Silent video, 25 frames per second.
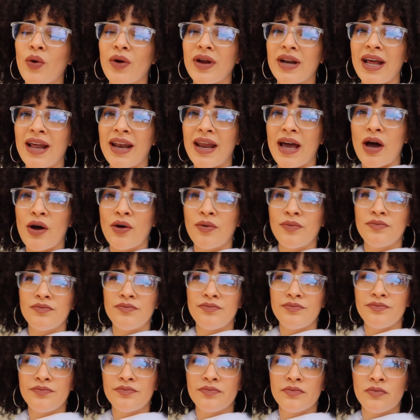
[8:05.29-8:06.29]
gonna head out.
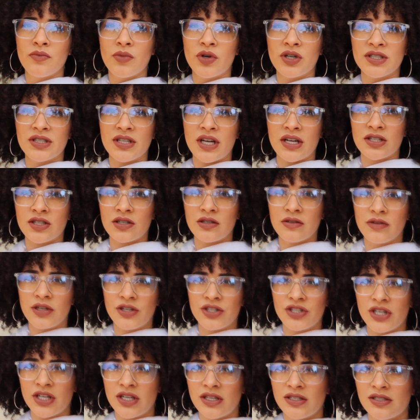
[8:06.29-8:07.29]
Where's Tasha? There
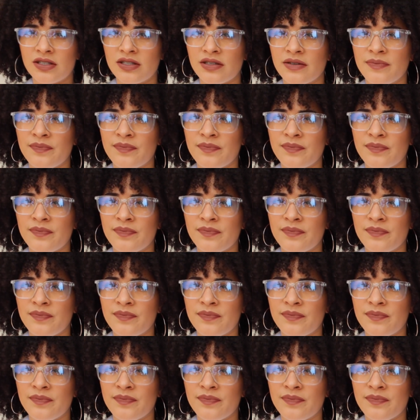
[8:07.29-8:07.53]
she is.